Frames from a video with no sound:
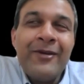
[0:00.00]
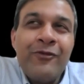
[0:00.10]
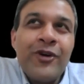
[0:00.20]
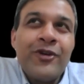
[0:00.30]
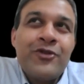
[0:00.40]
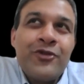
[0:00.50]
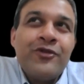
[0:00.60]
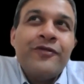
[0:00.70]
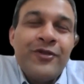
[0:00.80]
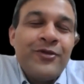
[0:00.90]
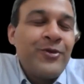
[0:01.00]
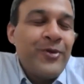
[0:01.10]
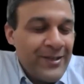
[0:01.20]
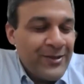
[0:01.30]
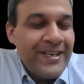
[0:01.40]
what drove you to
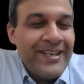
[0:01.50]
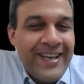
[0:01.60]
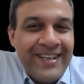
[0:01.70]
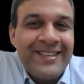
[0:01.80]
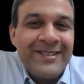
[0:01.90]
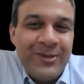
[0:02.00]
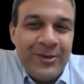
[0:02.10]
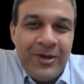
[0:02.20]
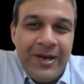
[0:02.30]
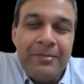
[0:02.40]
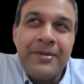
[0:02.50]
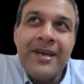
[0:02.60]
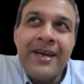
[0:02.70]
actually take this role up?